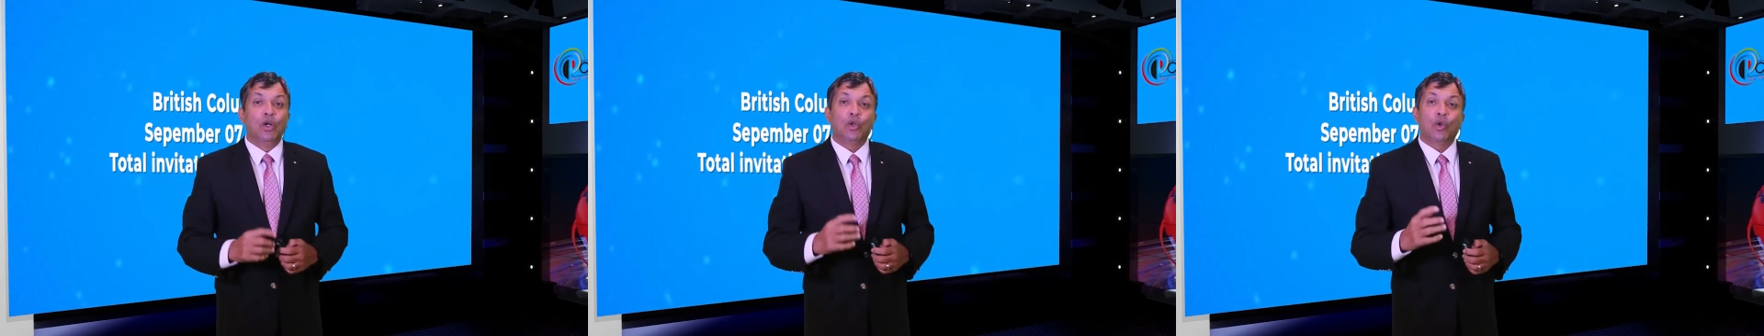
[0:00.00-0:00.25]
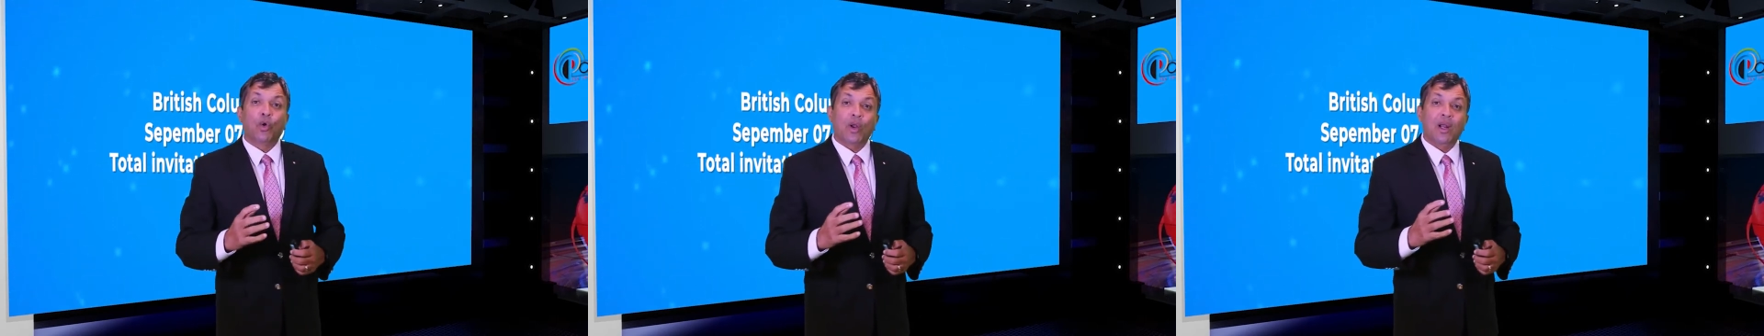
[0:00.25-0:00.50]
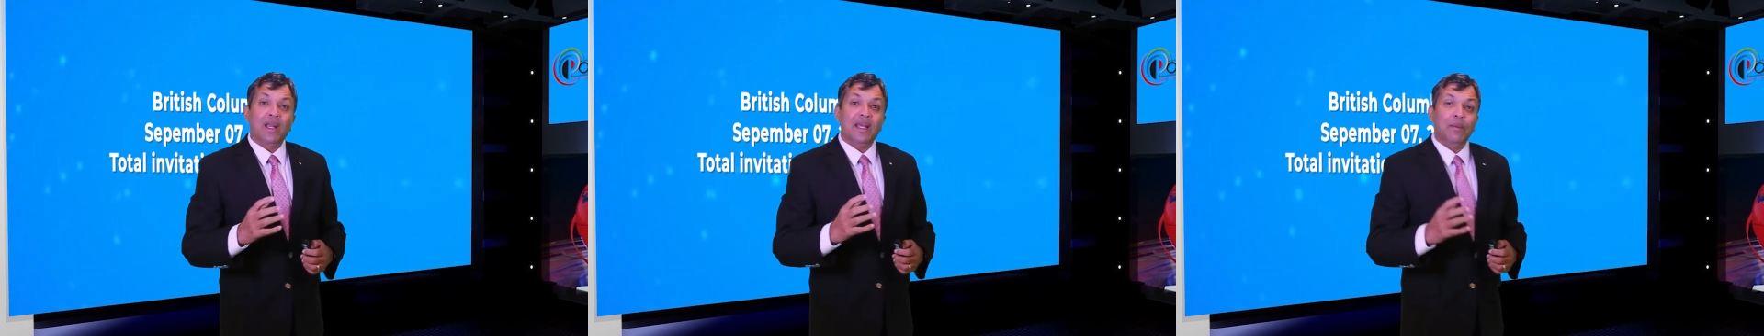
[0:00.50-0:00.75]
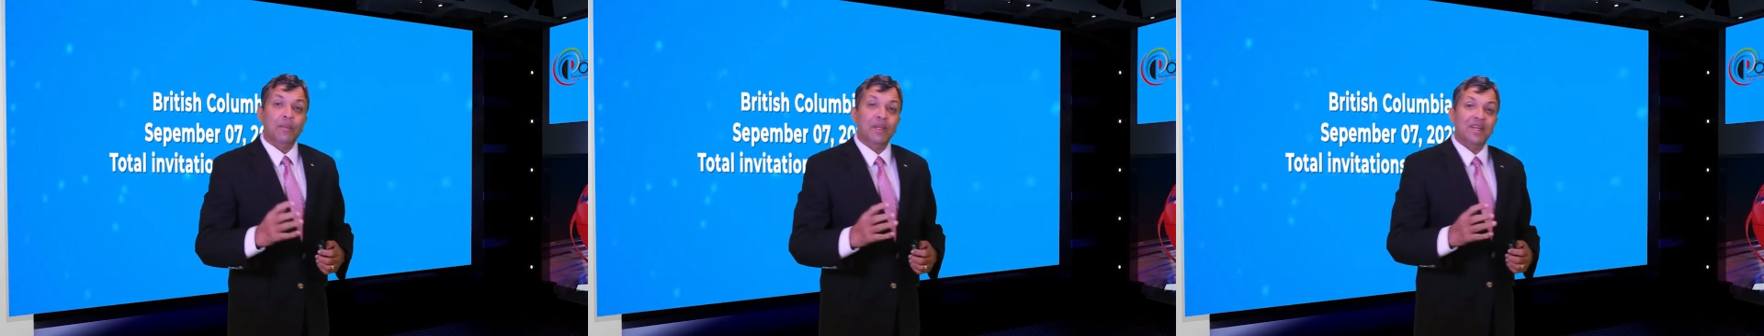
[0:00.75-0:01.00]
Total
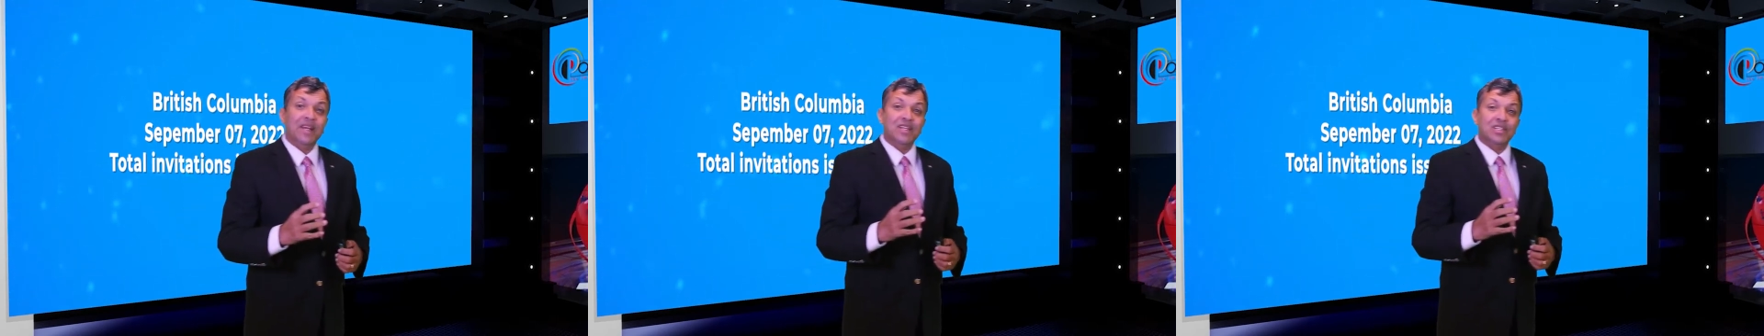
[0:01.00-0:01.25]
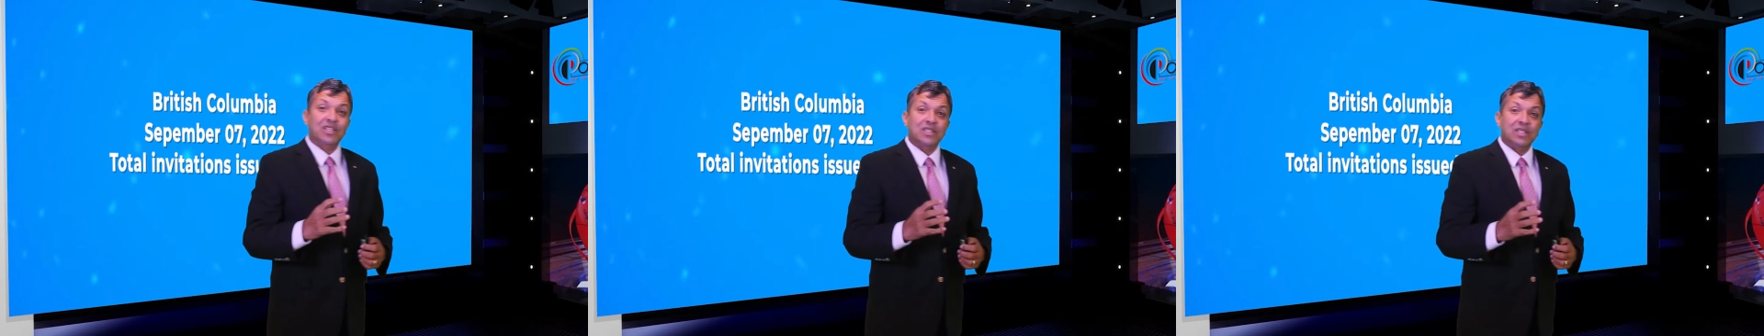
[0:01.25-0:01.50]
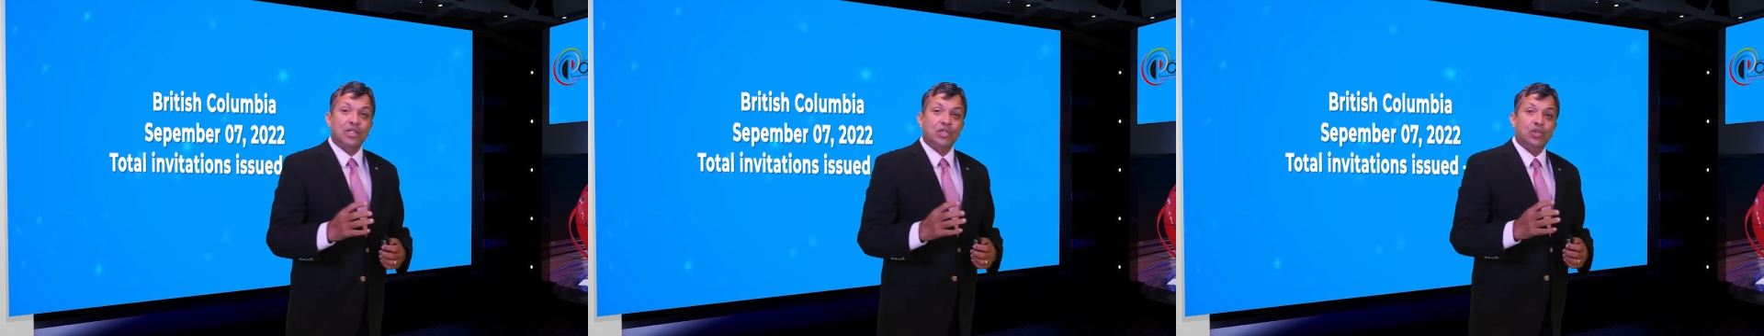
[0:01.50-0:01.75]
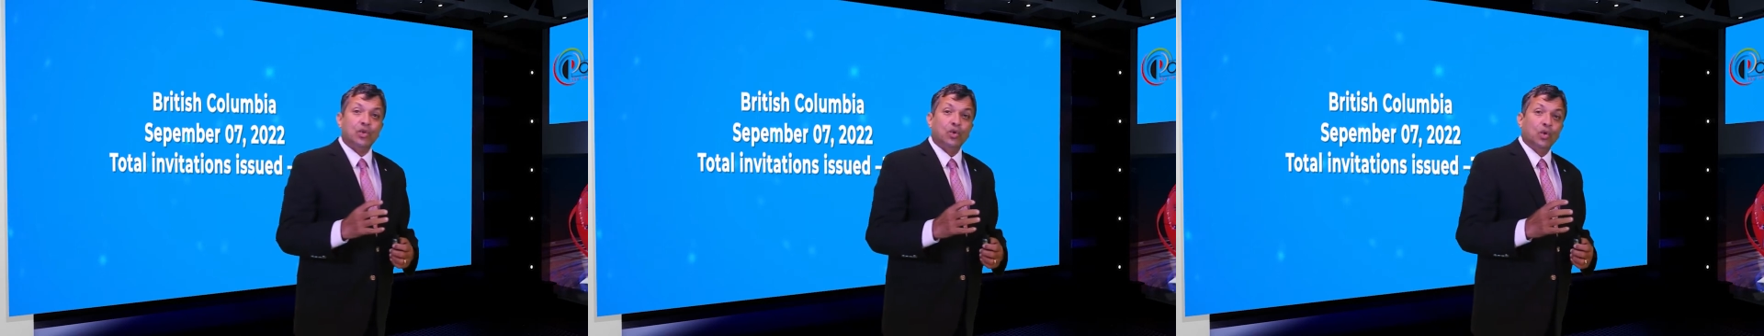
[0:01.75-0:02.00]
invitations
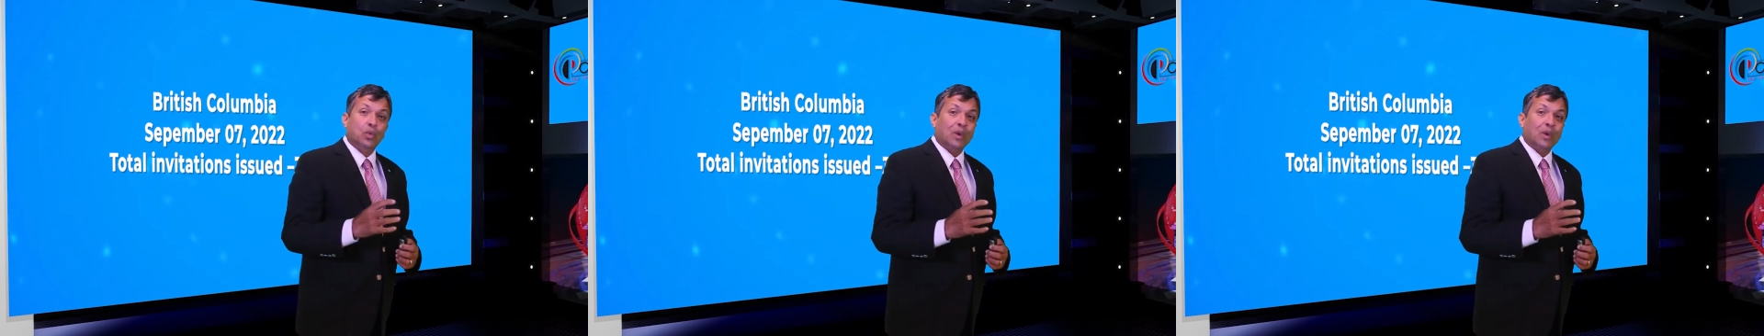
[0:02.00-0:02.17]
issued